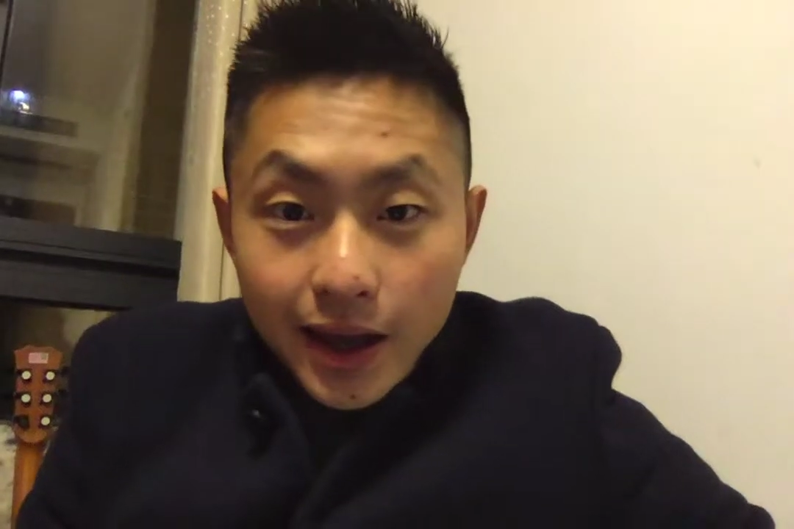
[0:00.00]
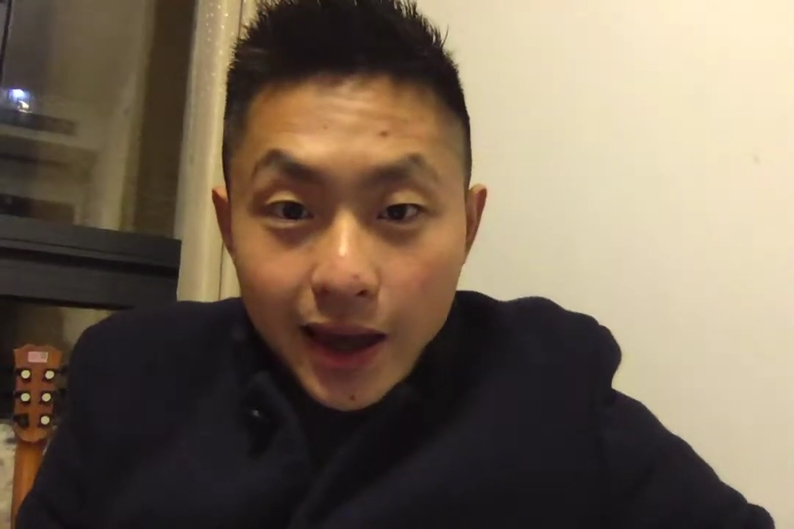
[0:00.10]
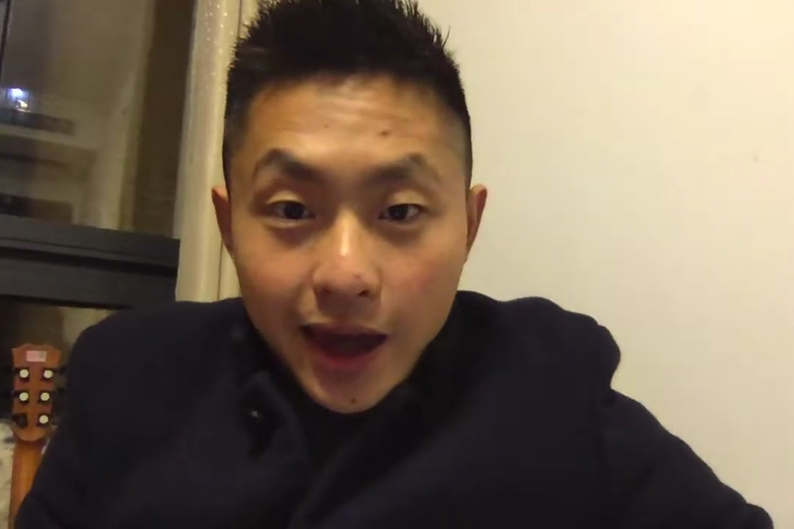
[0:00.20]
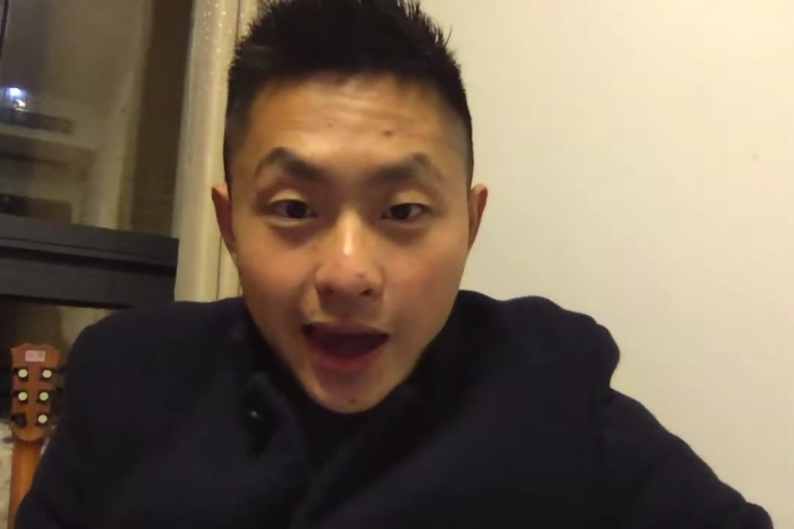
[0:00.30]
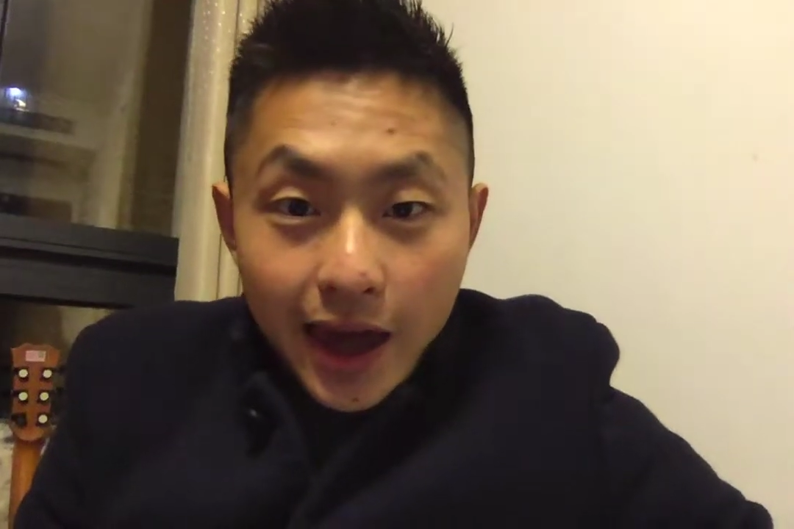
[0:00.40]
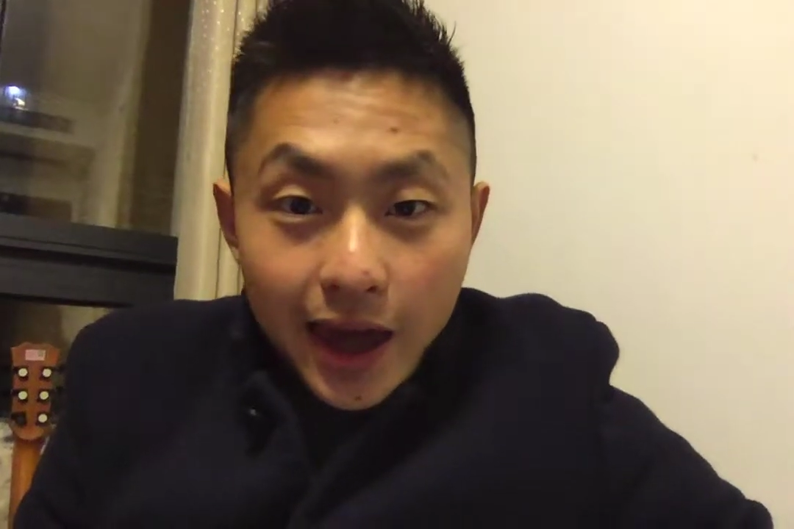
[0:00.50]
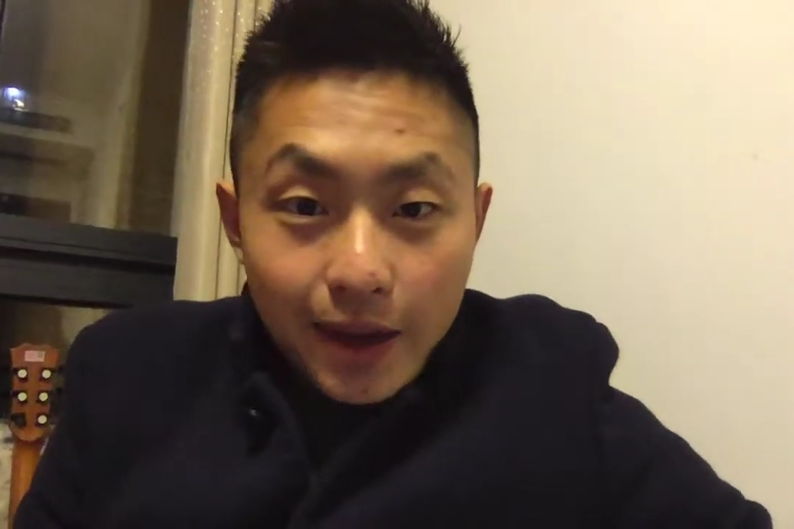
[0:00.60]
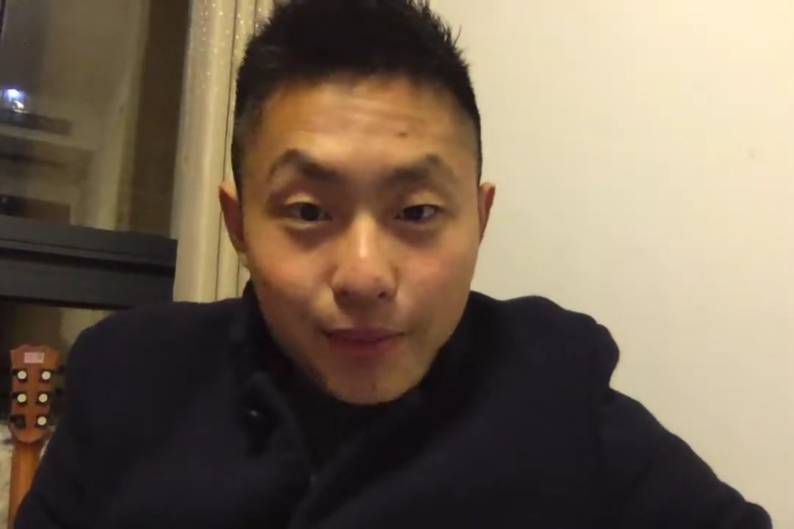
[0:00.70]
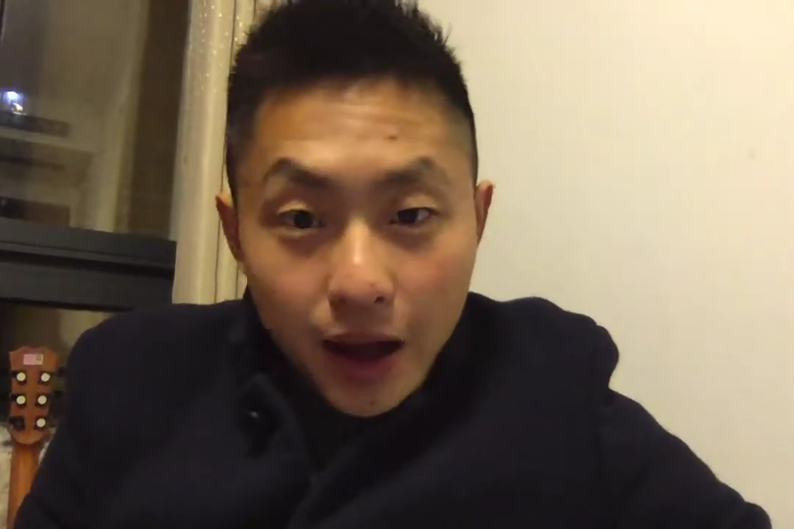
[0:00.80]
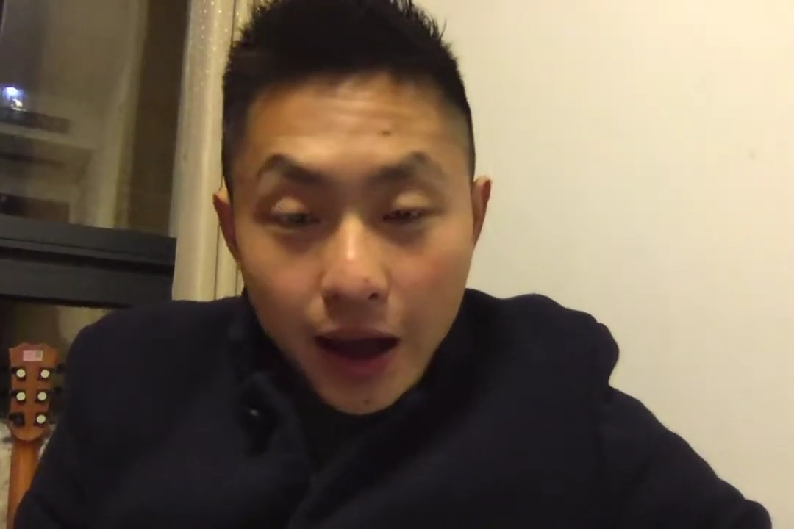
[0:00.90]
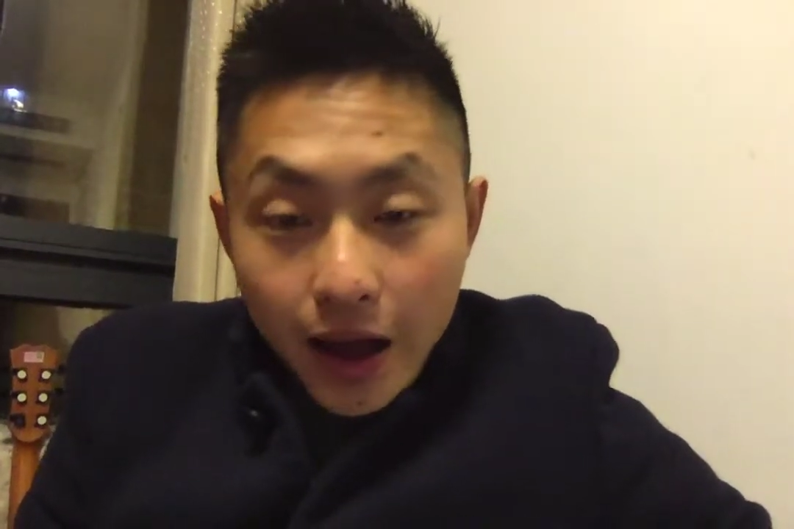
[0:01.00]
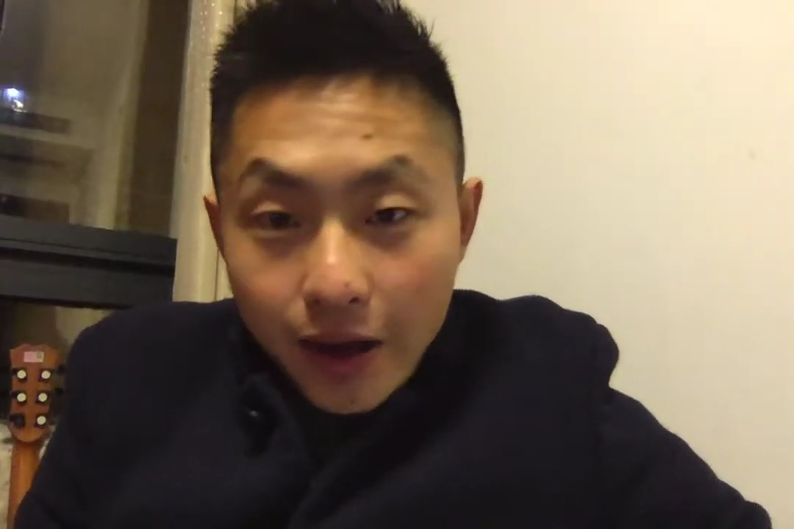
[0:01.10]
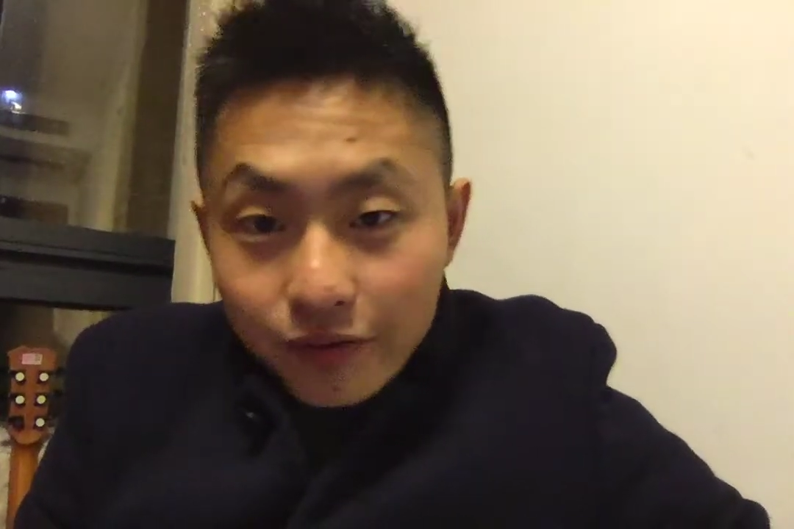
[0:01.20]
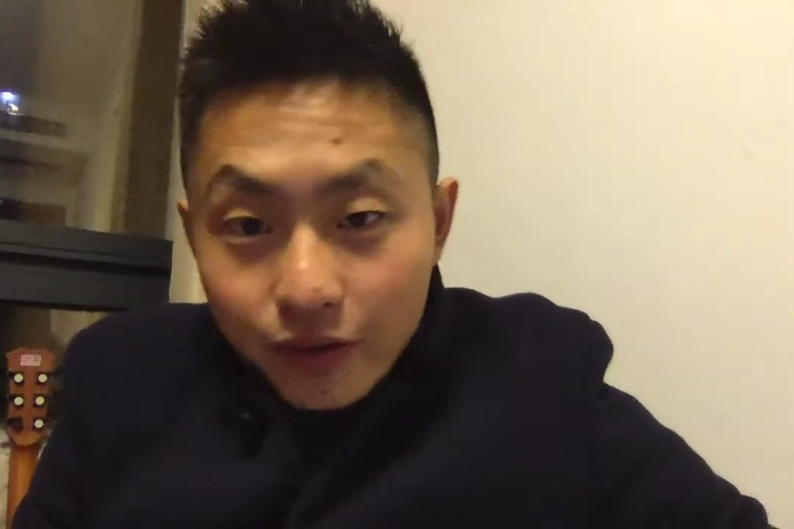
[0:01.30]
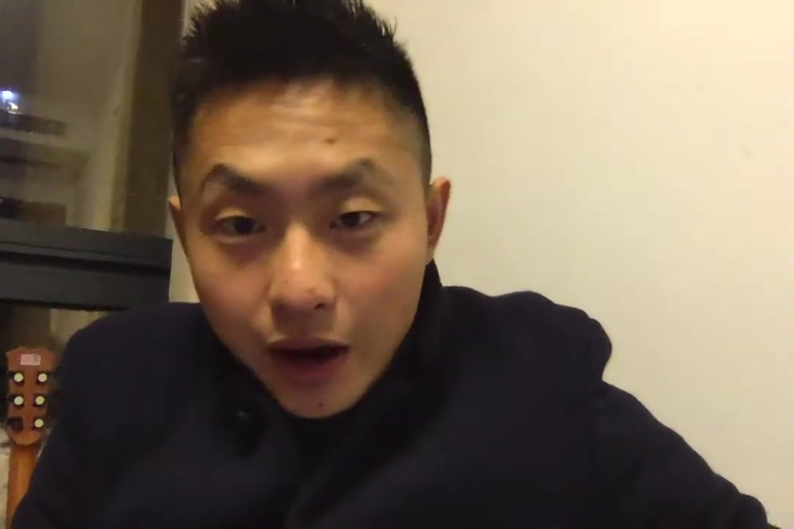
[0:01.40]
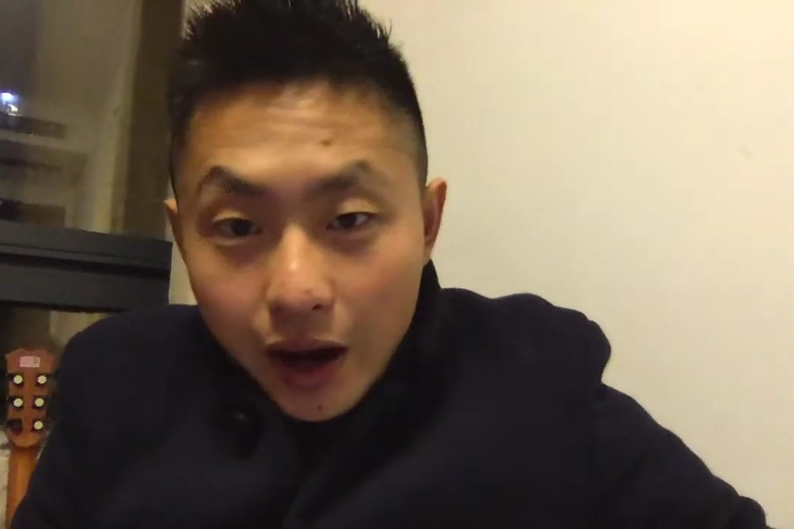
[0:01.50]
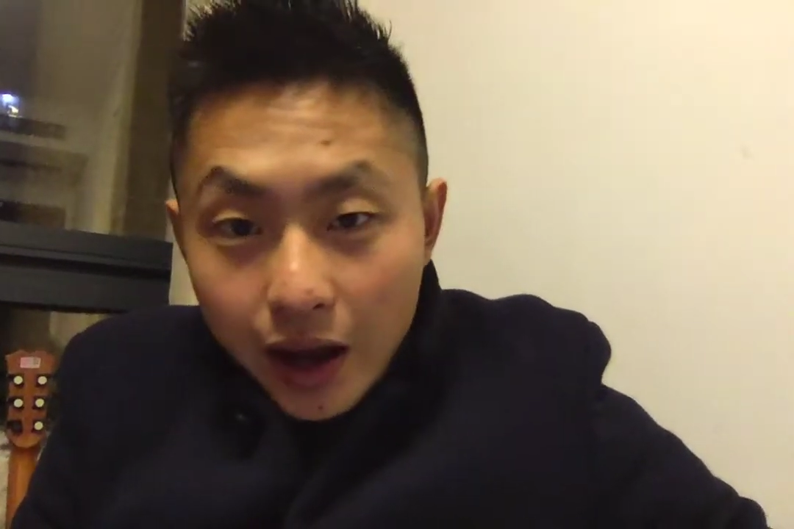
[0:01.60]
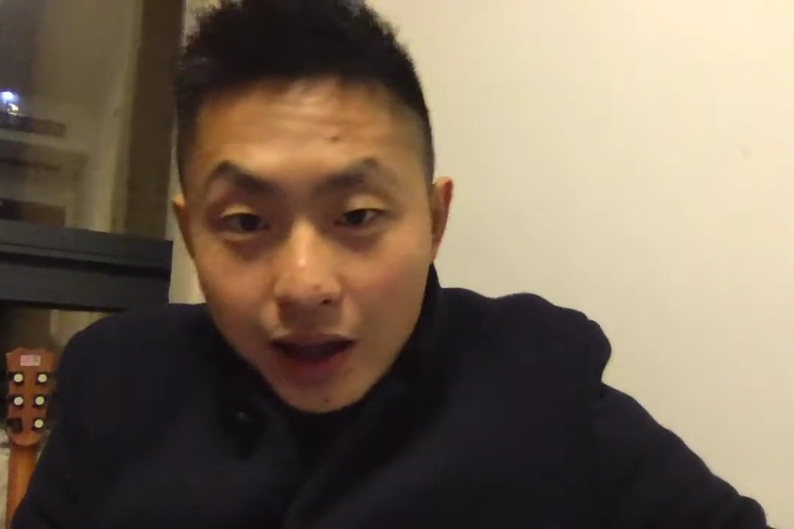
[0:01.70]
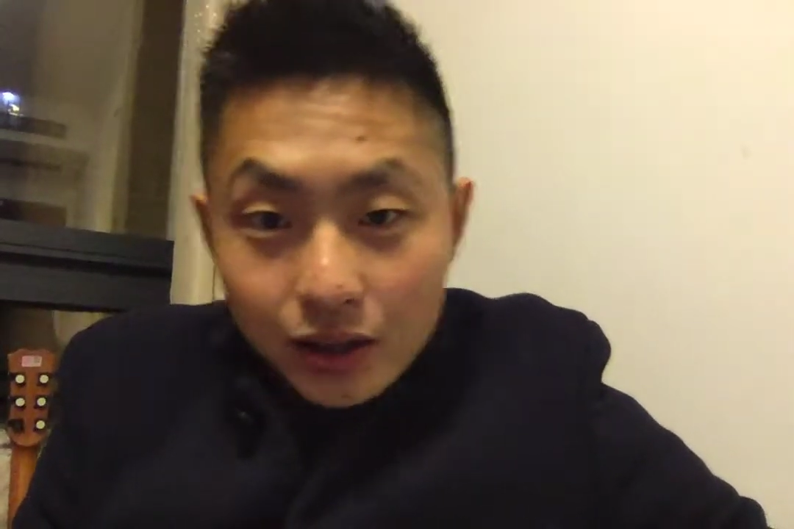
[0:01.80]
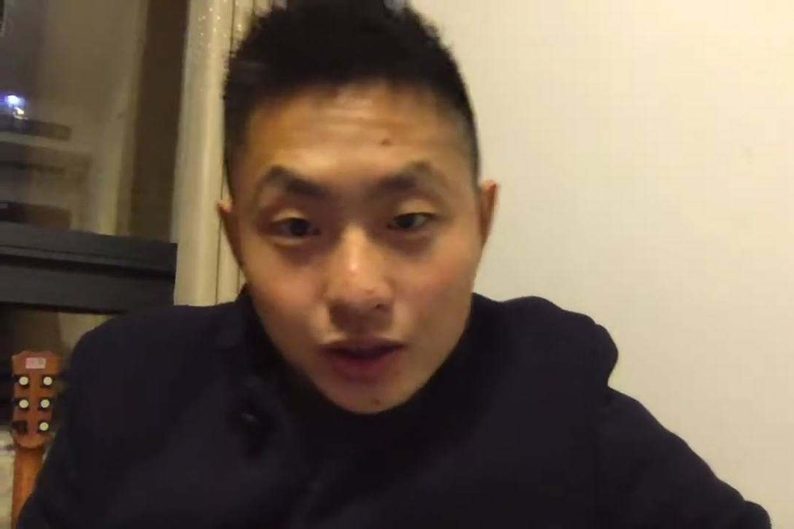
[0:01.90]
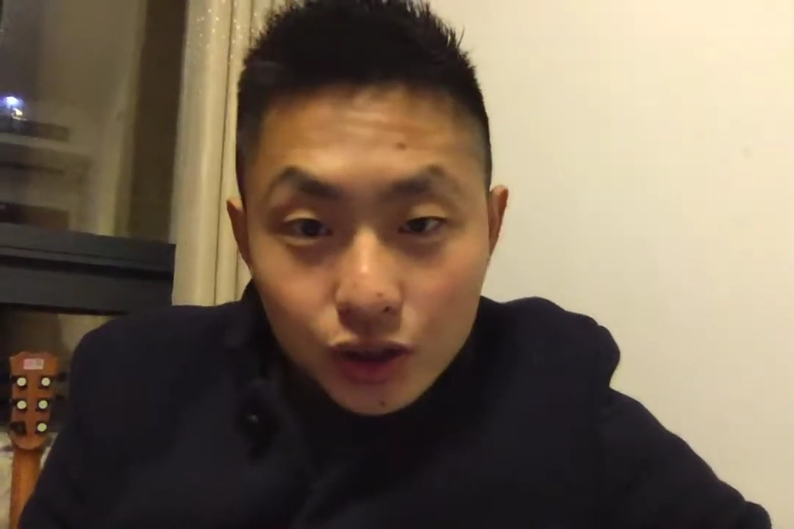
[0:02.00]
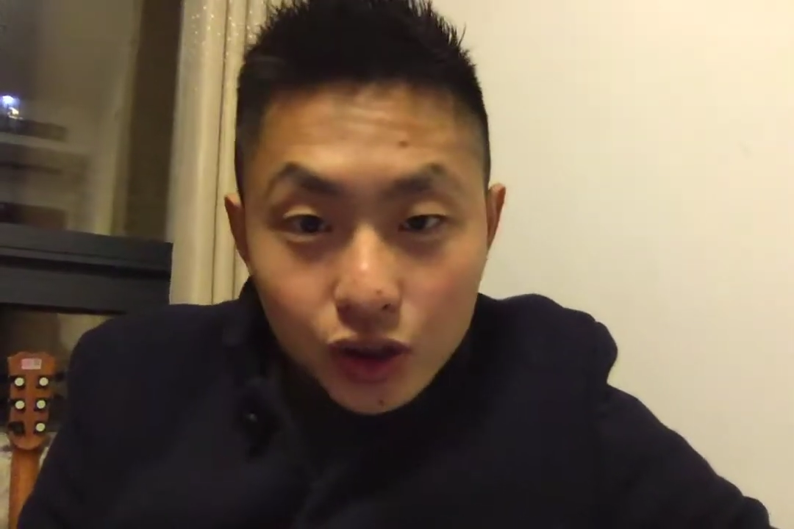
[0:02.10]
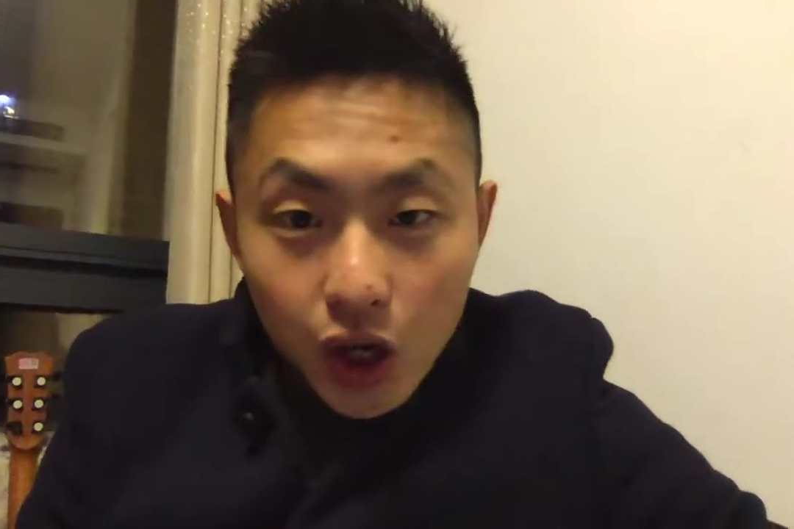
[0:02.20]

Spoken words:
Hey, my friends,